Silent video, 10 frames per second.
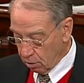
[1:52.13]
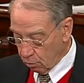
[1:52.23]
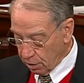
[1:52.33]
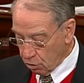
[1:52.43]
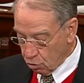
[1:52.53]

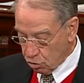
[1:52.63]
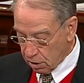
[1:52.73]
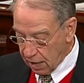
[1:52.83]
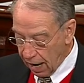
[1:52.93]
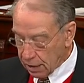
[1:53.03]
reduced the
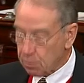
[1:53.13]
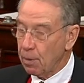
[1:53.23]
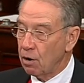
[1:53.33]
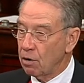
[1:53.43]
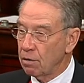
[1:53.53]
tax
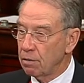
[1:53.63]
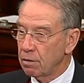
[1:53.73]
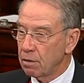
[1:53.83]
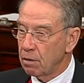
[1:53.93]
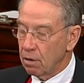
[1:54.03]
burden
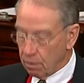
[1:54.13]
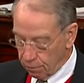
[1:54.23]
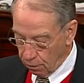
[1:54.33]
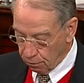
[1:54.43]
for